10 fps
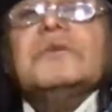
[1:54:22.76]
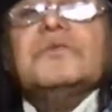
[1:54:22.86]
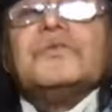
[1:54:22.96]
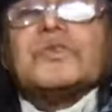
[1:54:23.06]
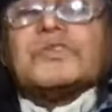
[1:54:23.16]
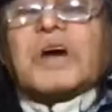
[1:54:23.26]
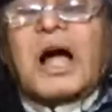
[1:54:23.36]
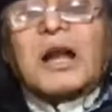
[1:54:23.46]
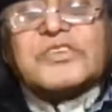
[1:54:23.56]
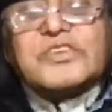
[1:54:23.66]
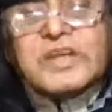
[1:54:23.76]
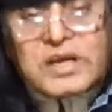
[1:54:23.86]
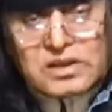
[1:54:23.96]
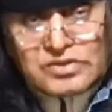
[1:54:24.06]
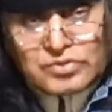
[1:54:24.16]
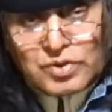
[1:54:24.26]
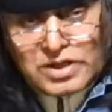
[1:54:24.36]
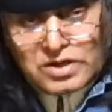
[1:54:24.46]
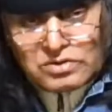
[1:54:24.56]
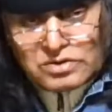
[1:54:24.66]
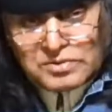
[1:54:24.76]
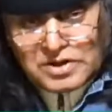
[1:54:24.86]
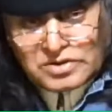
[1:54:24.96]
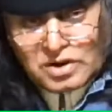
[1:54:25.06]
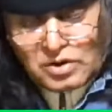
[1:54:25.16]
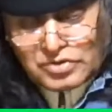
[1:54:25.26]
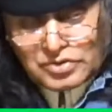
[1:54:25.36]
So Charles Dickens, when he wrote about the law,